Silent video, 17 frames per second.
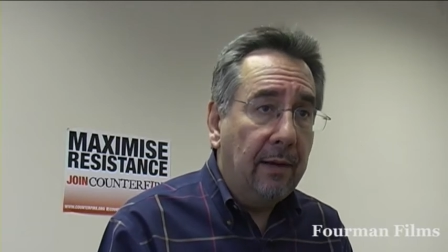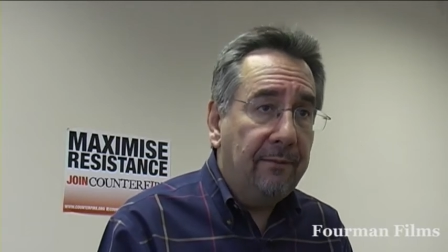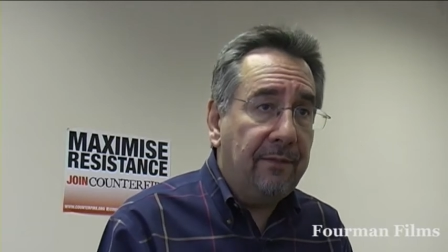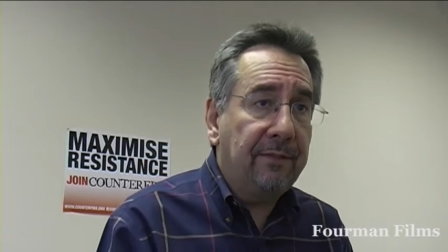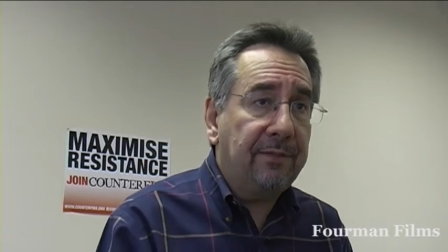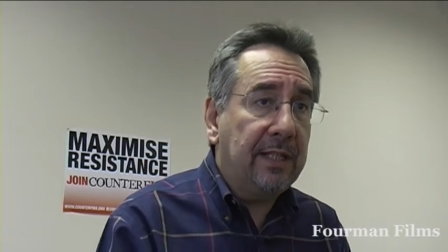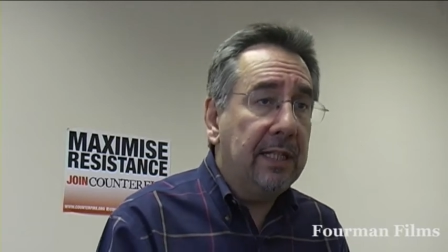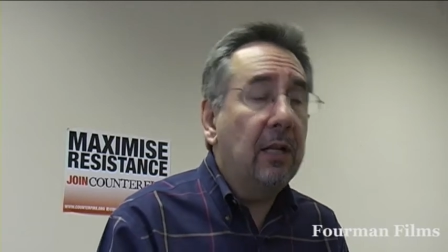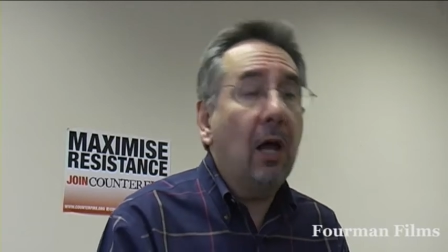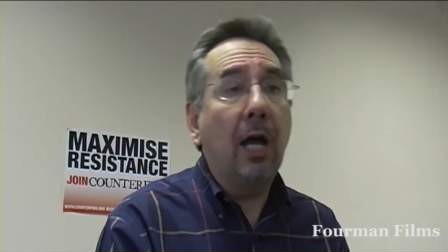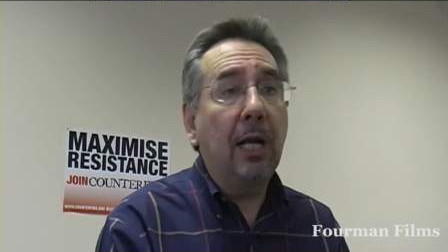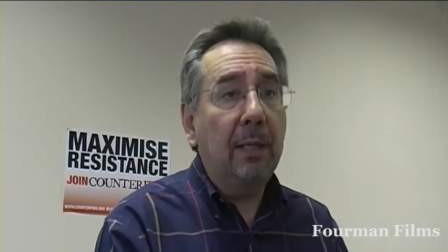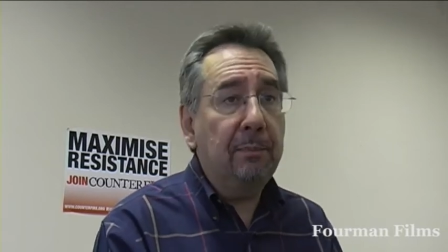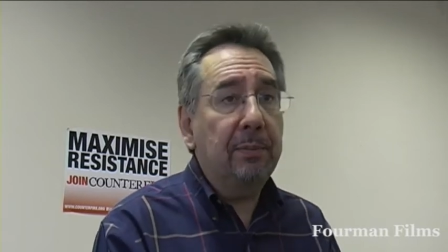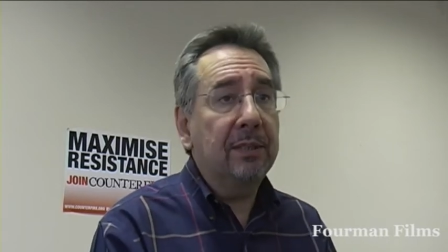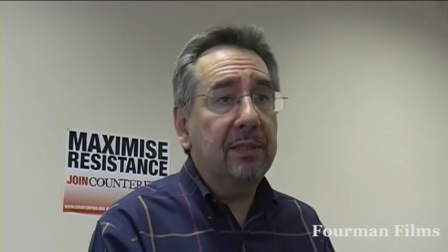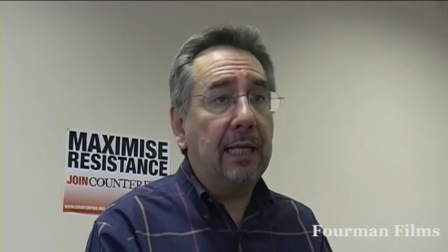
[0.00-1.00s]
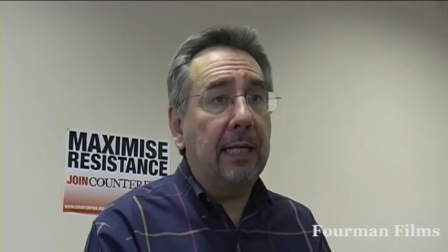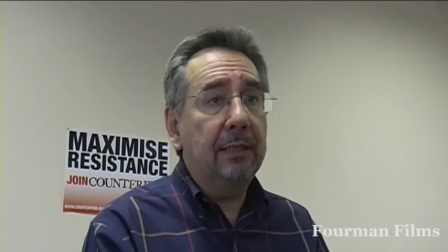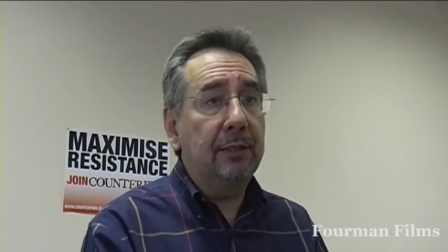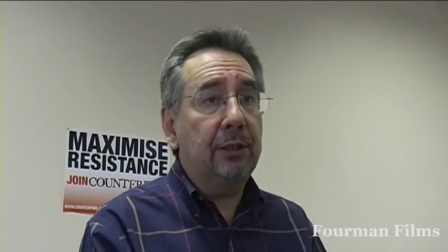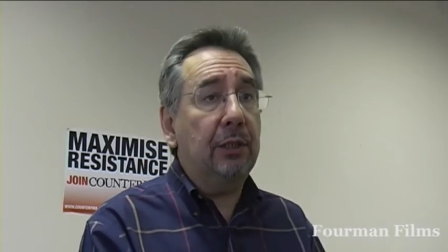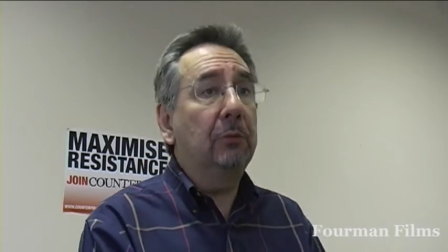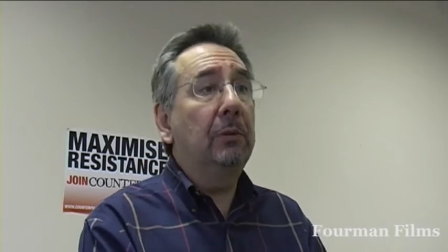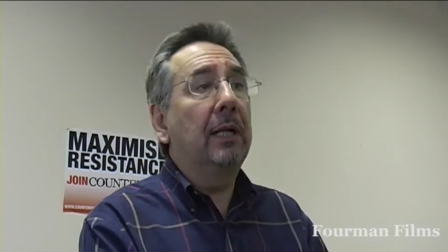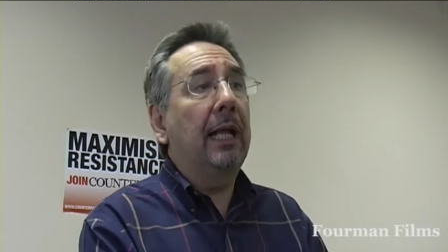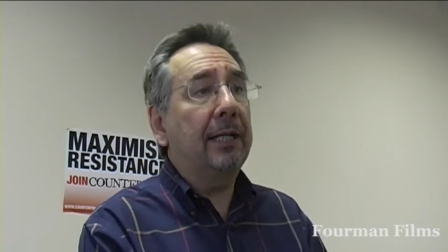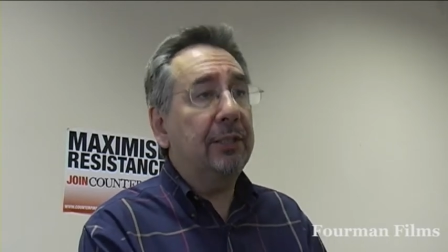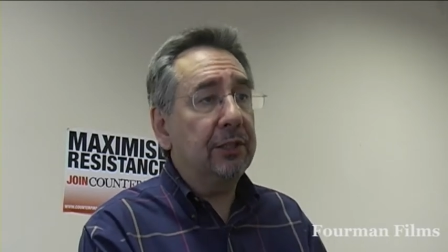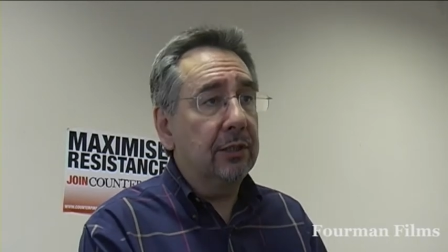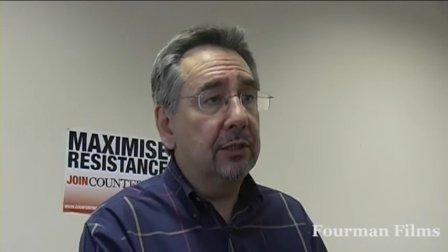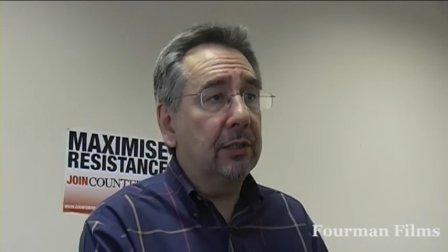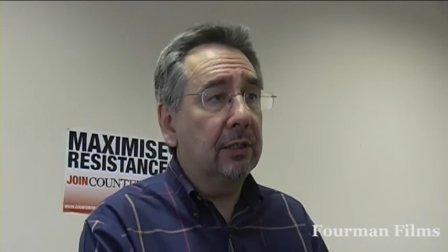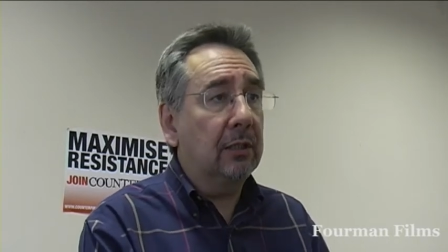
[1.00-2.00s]
59% two
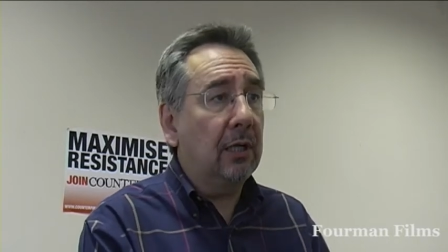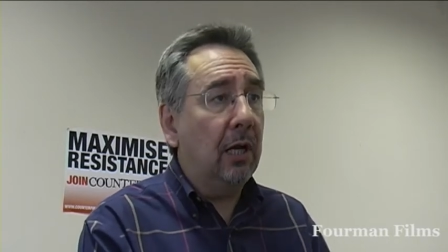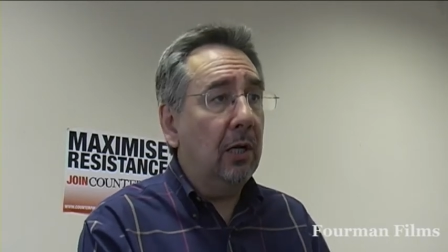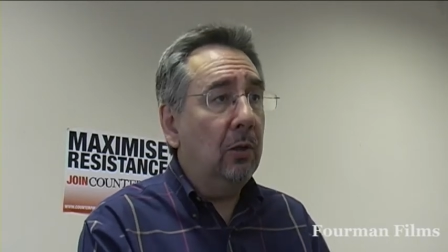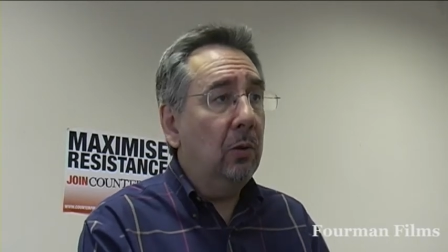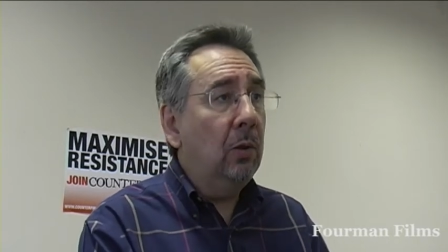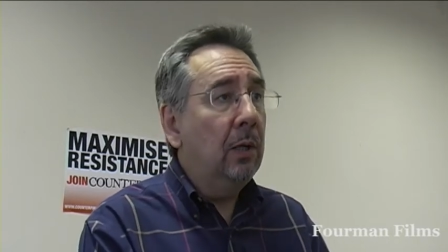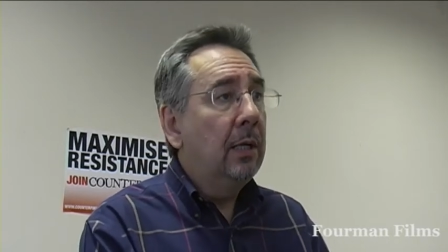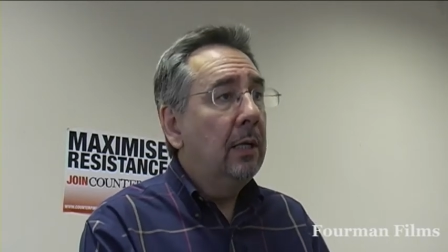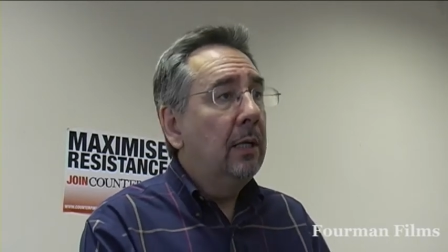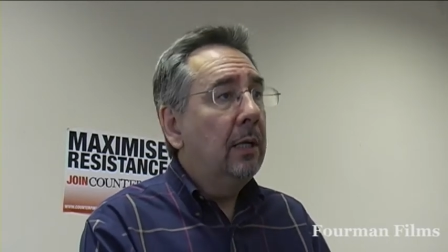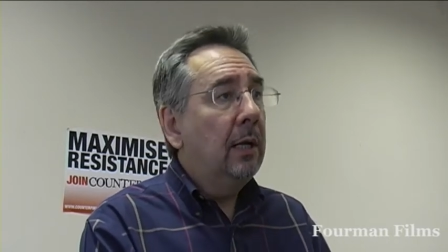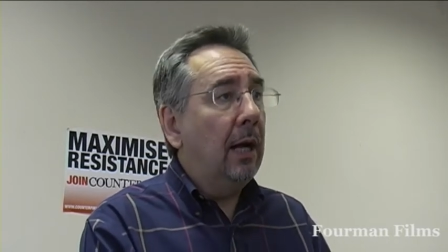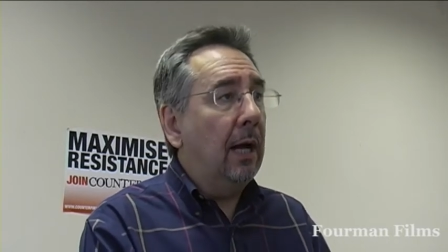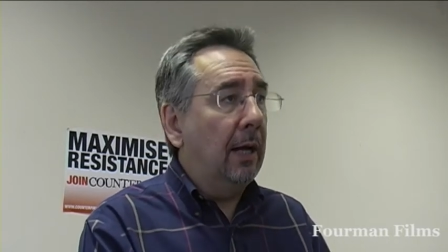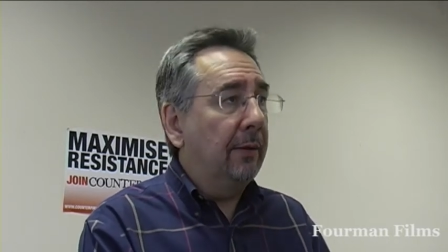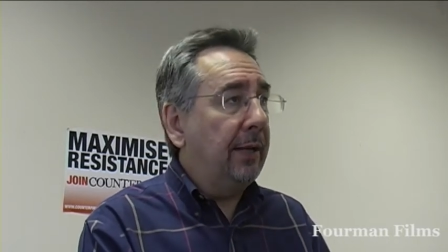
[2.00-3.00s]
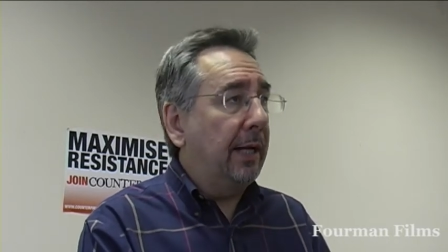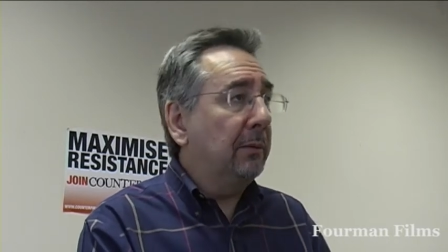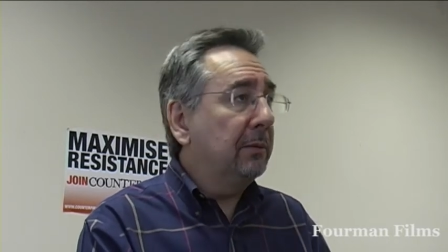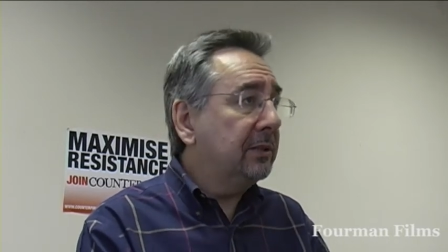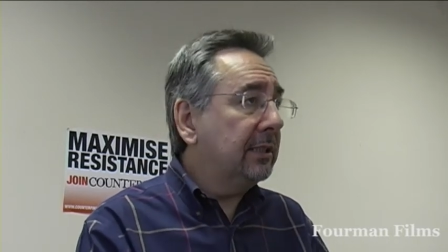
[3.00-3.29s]
elections ago. Then it was